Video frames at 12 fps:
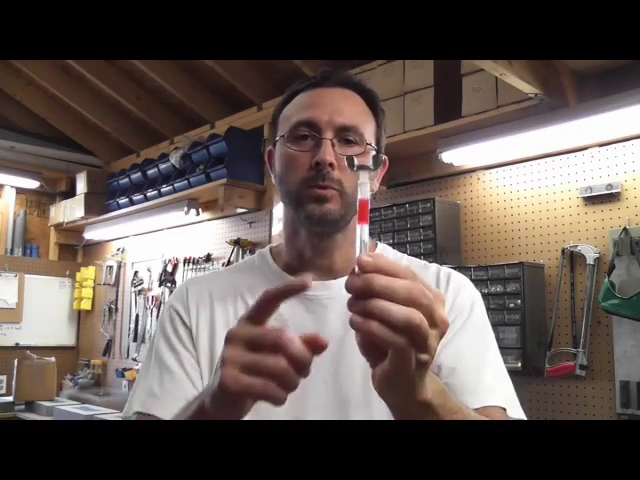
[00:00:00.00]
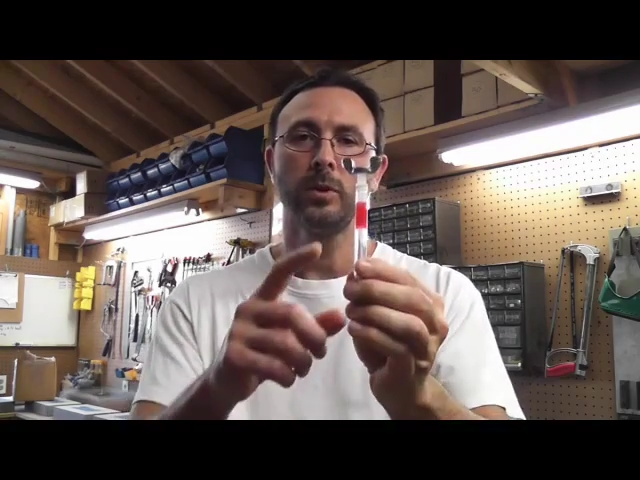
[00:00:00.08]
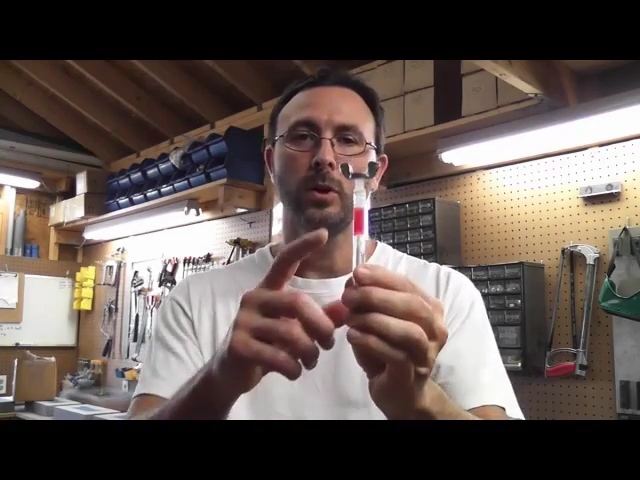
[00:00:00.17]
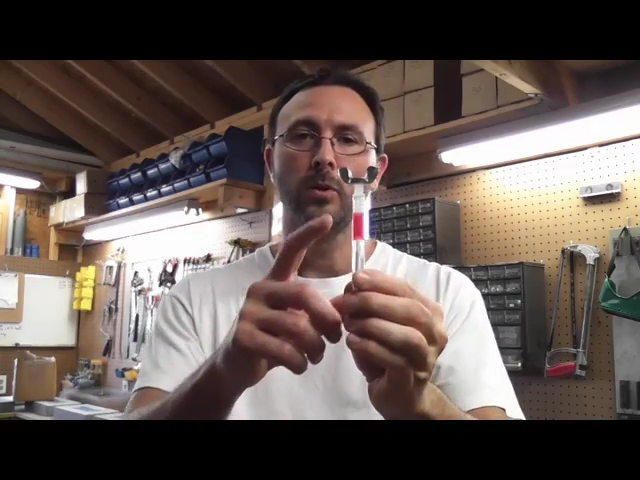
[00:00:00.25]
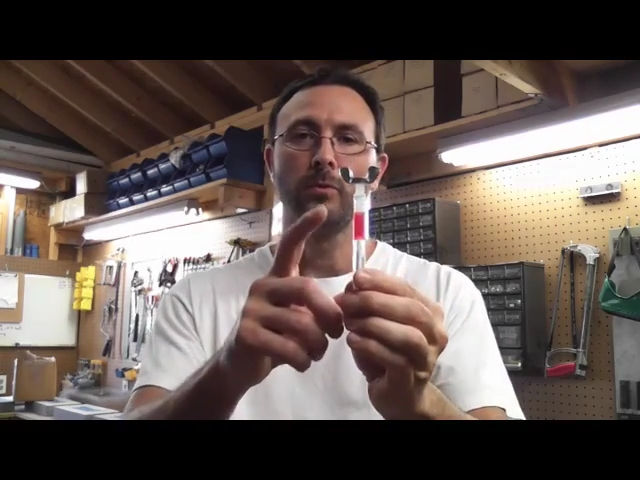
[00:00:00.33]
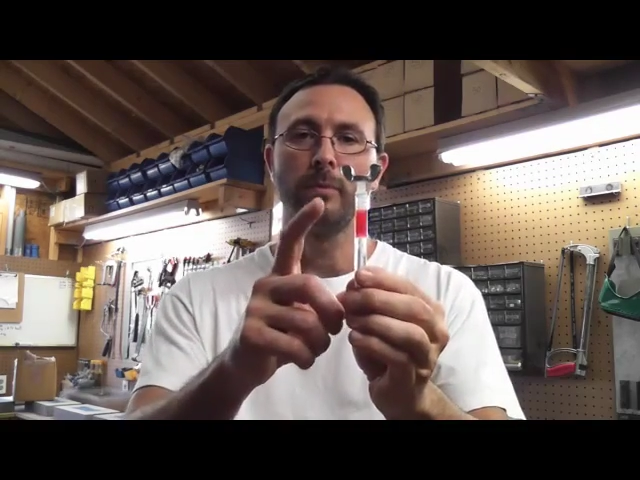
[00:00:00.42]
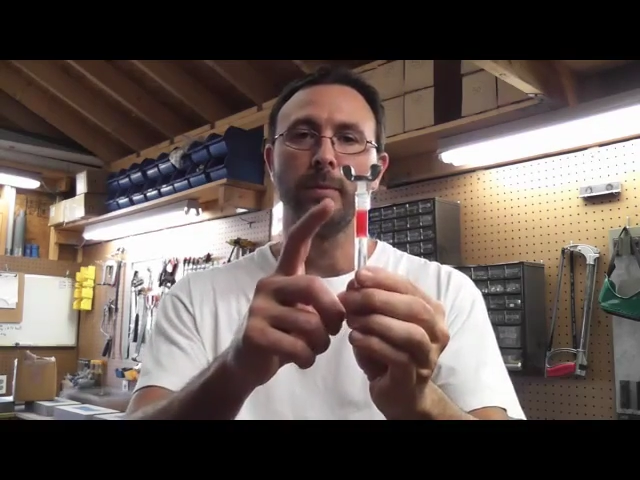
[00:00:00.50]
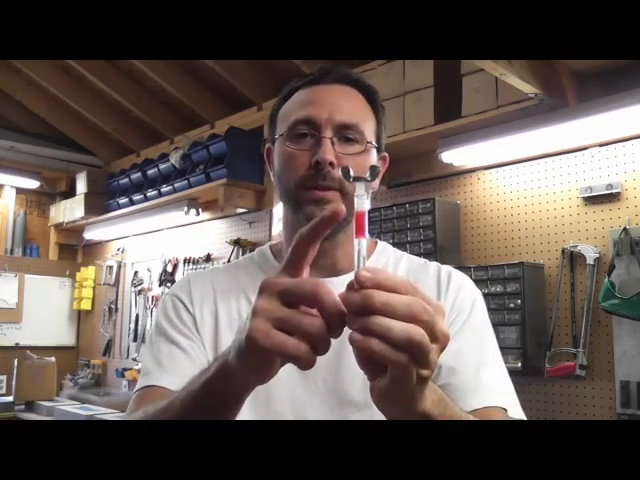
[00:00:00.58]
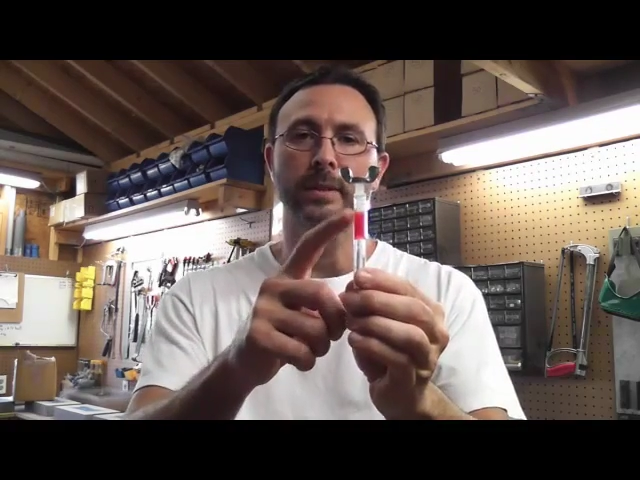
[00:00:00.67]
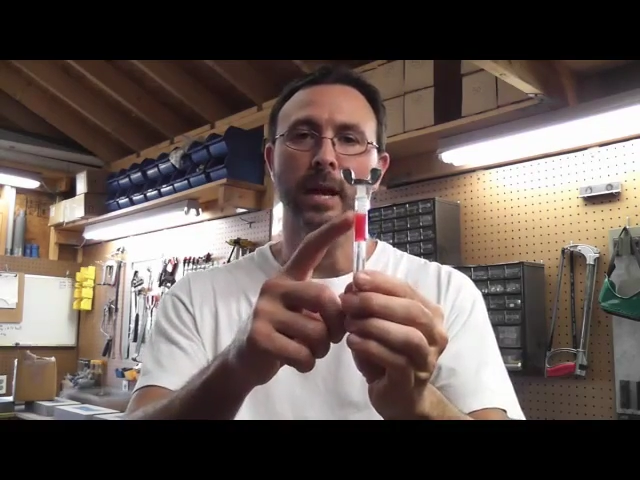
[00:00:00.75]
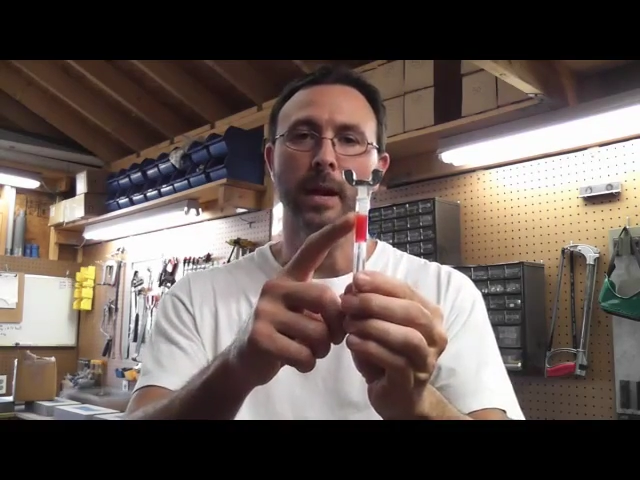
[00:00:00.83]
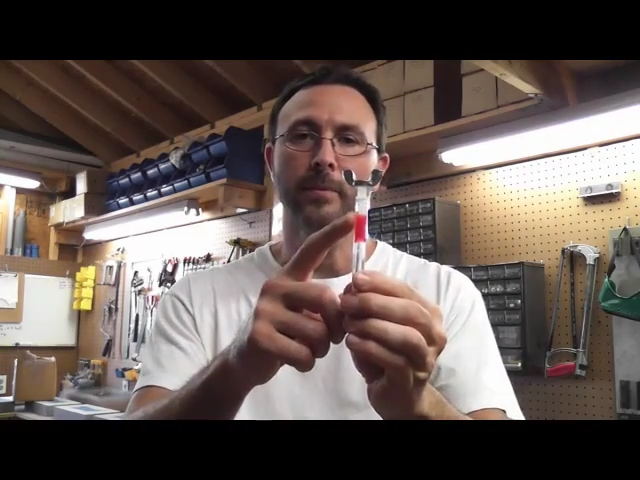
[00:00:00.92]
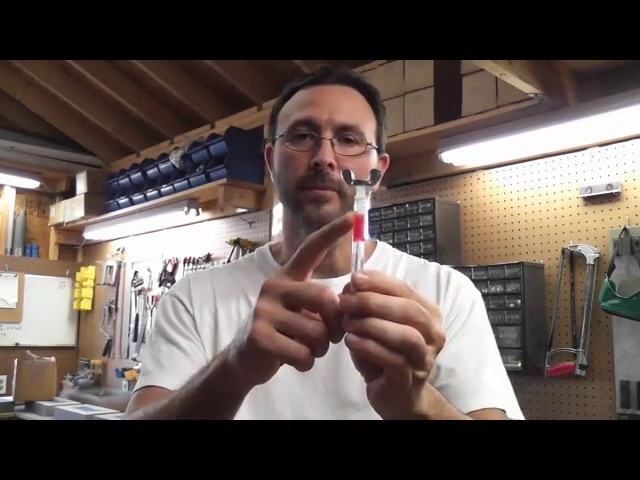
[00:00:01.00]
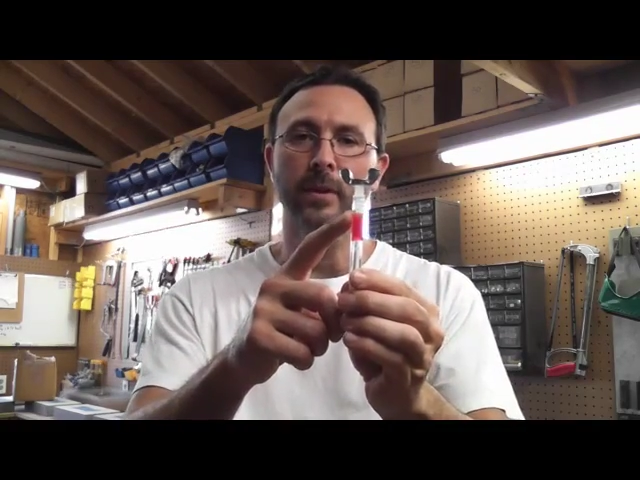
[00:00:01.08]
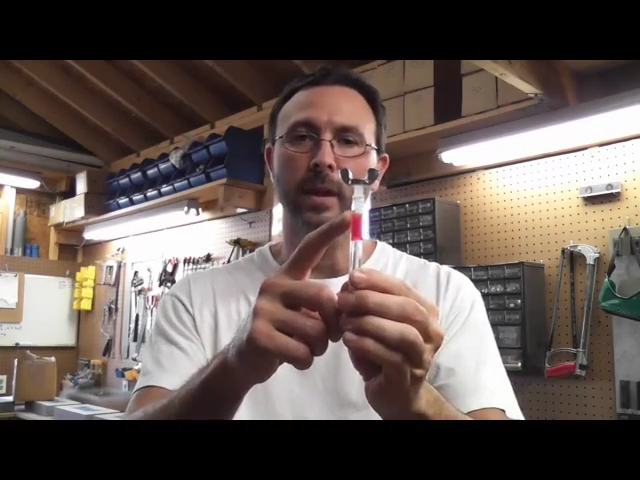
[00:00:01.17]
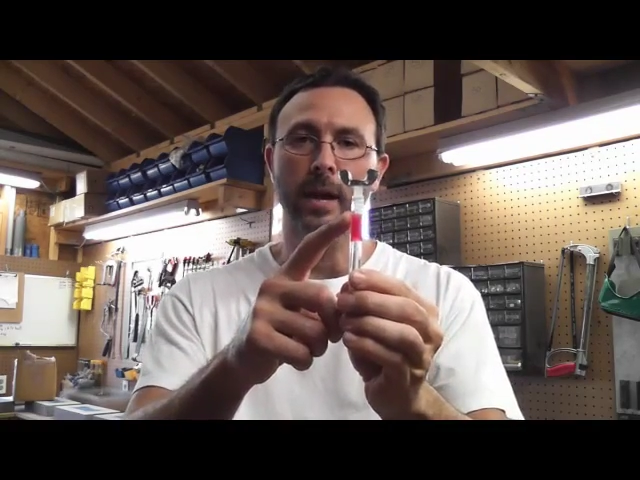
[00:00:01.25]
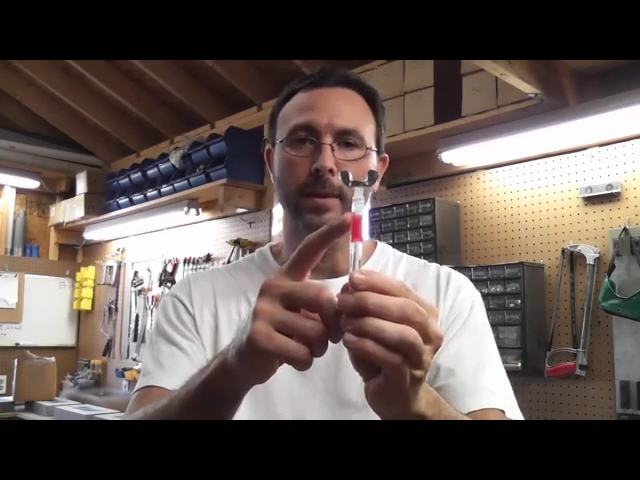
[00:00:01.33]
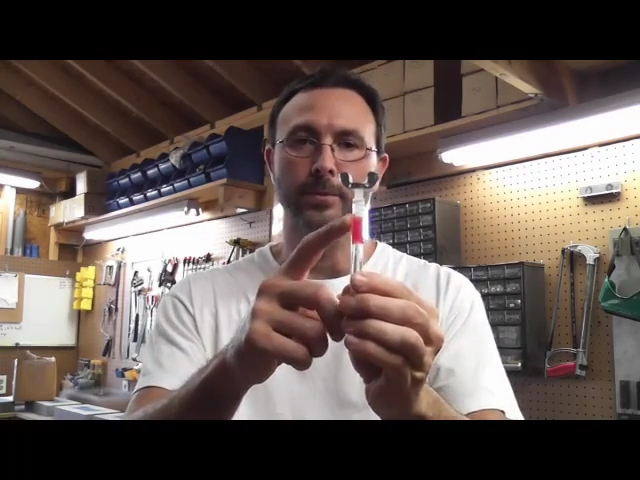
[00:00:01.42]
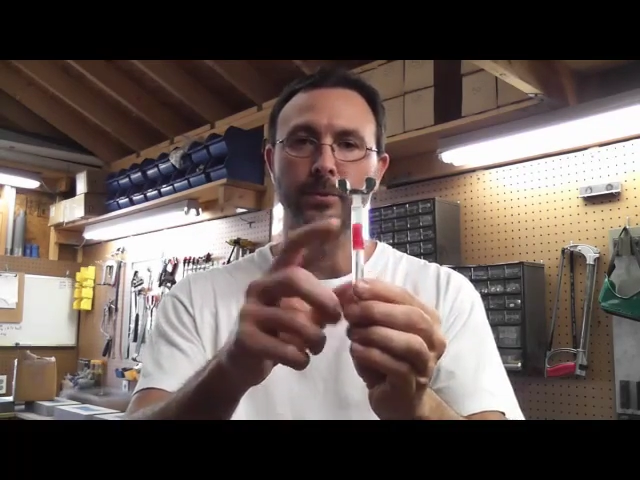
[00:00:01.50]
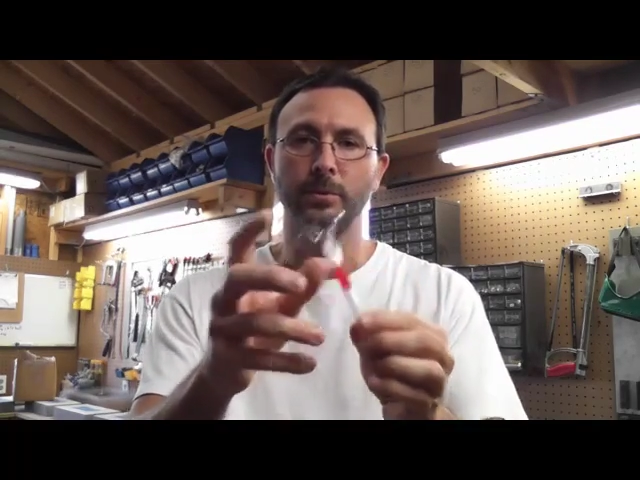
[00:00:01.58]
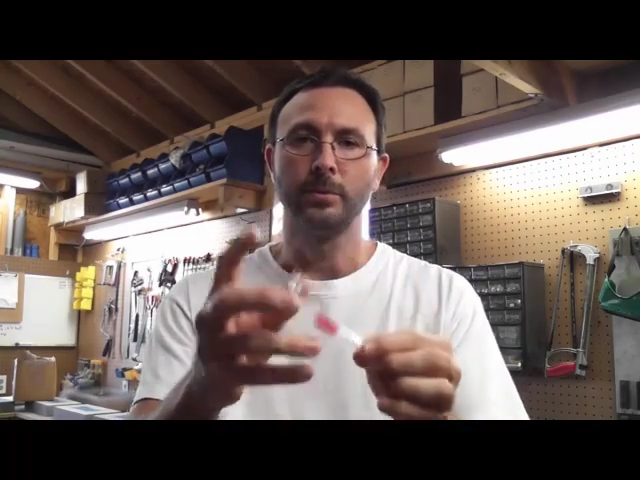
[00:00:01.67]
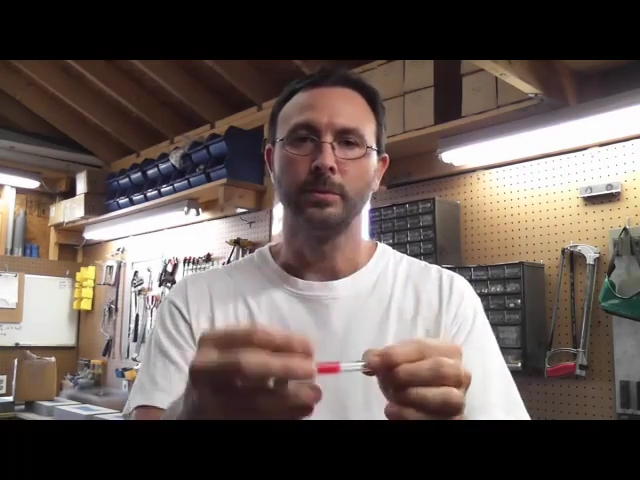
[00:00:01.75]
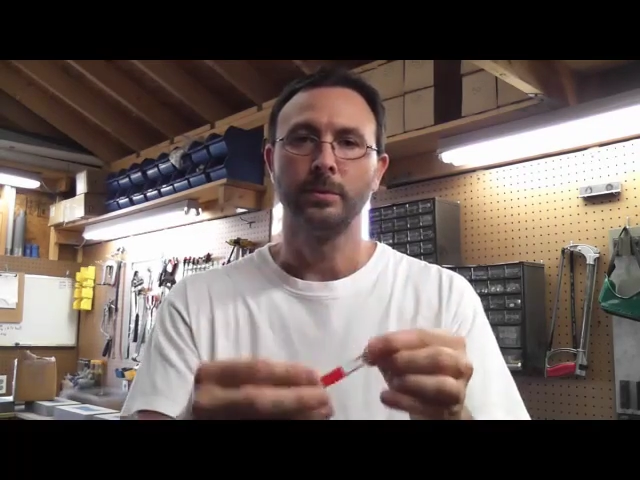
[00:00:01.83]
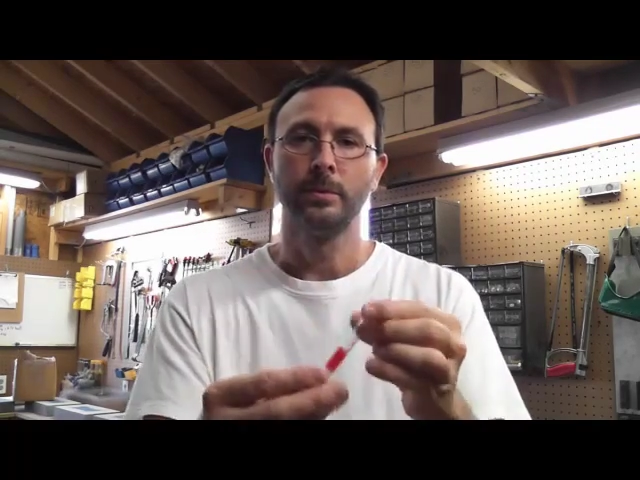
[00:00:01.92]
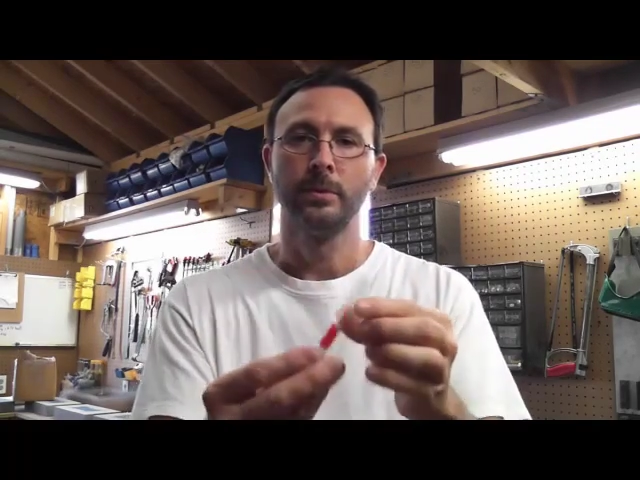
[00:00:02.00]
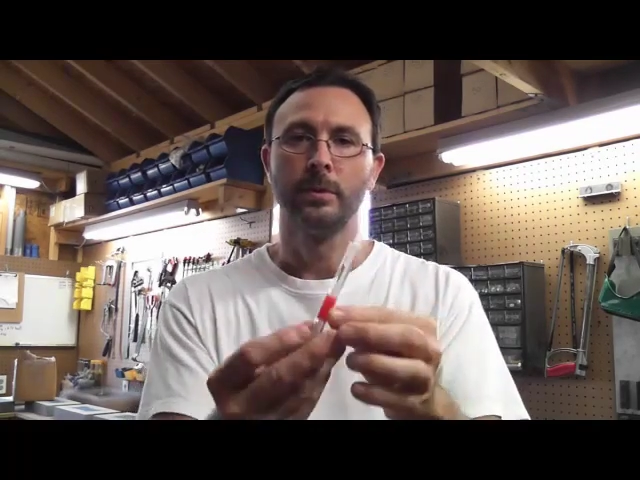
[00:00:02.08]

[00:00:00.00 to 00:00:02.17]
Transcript: will go from the top of the capsule